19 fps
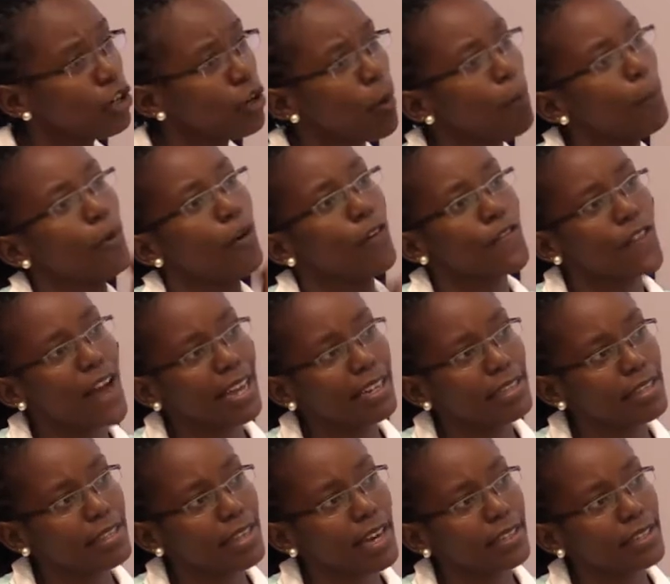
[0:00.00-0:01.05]
law
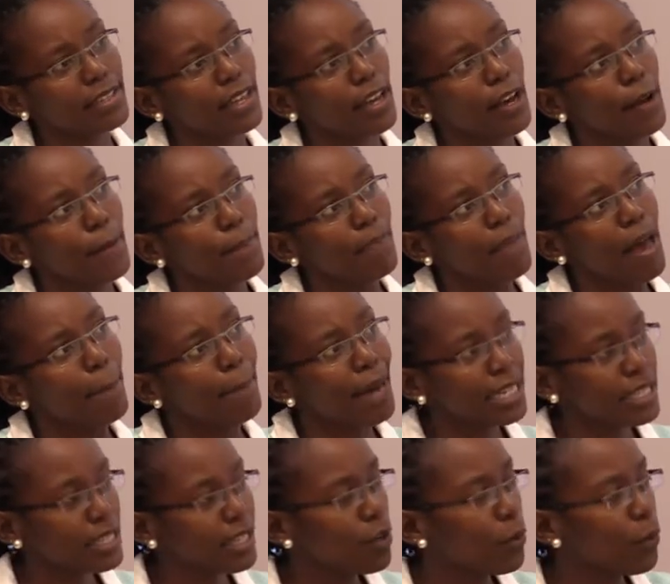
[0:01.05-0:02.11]
provides that a
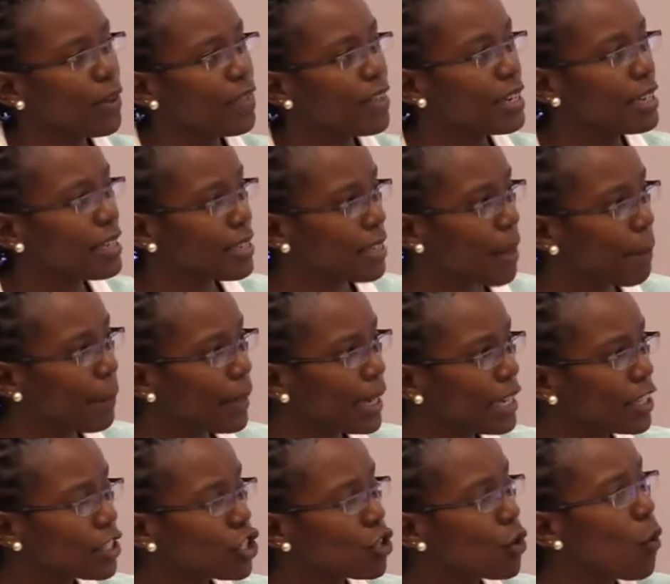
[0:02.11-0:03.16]
person with a
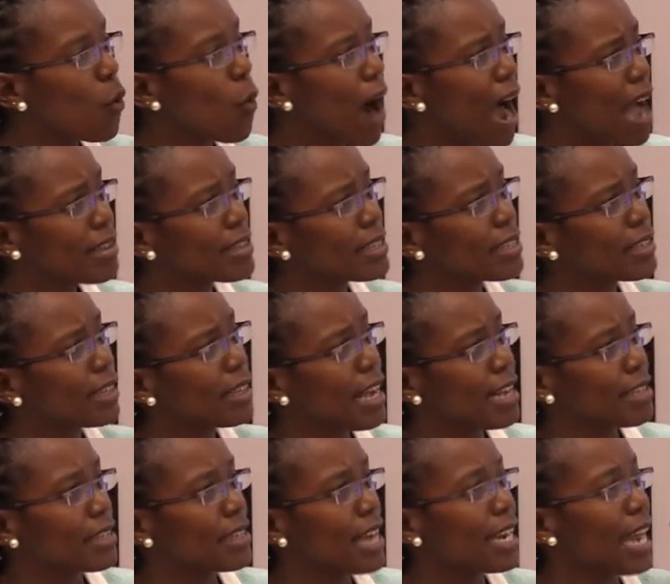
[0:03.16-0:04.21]
disability who earns
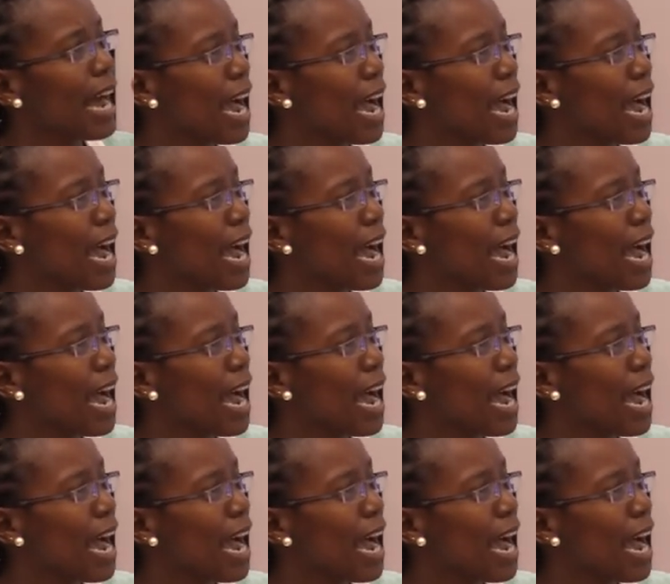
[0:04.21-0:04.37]
less than